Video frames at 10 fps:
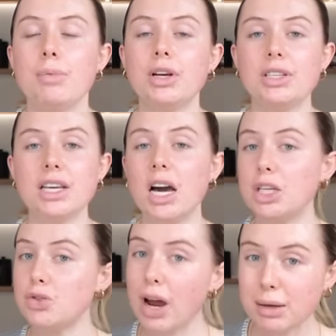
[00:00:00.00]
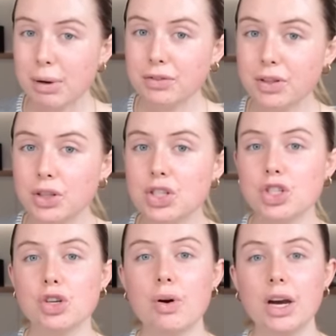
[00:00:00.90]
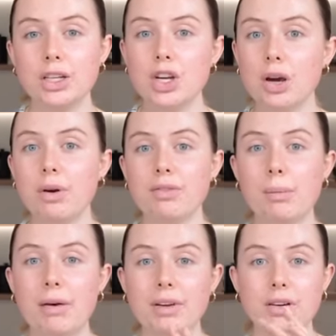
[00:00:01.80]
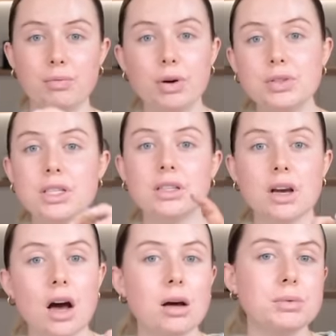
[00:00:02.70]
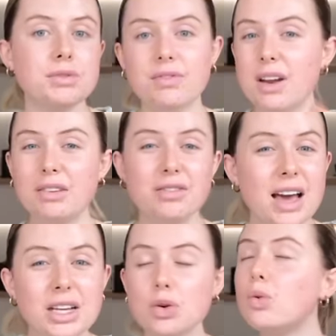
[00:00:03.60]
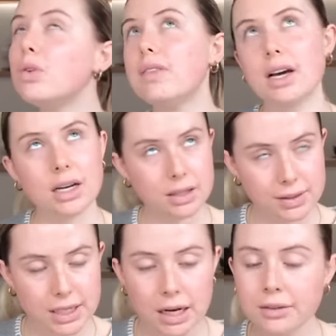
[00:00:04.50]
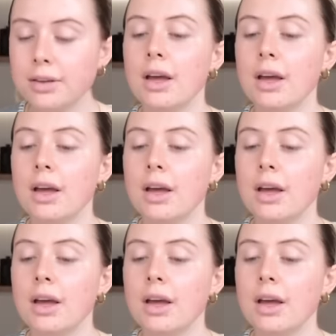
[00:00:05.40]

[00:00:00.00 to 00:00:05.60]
because I track my food so I know if I'm having enough protein, carbs, like veg, all of that kind of stuff.